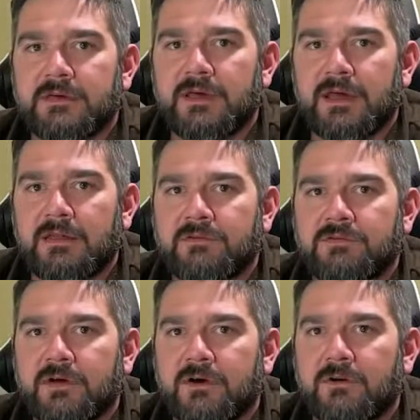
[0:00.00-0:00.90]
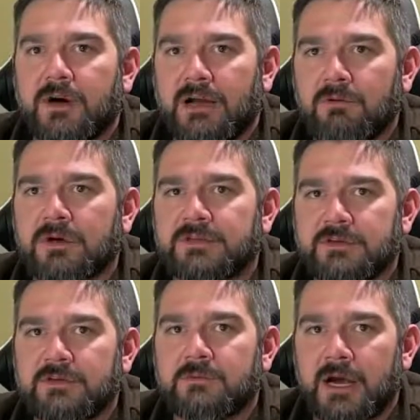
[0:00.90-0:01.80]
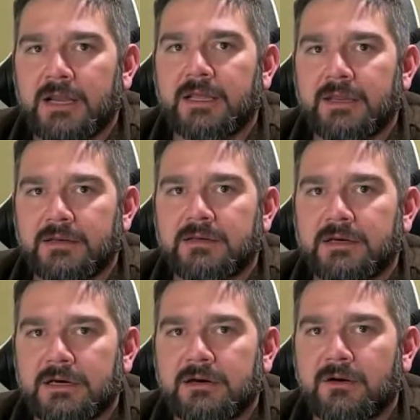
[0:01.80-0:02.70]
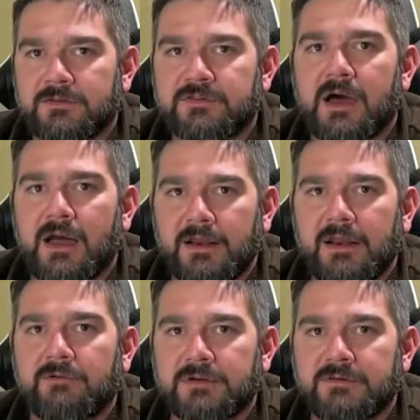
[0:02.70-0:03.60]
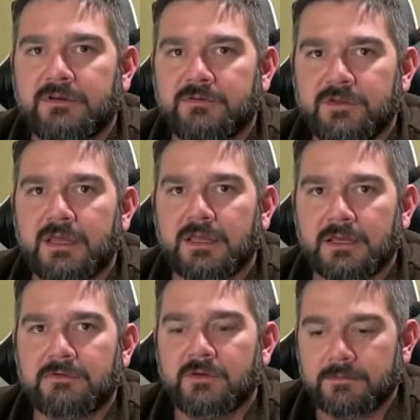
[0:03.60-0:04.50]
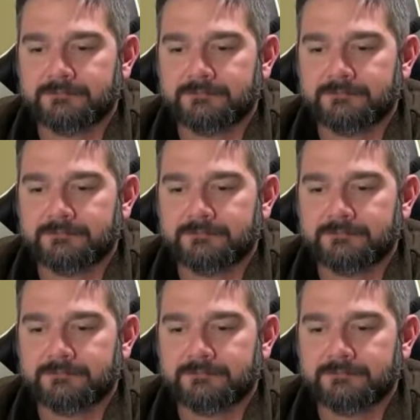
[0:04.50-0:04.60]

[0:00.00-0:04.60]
and so I will continue mining it on the side, and I will continue staking it. So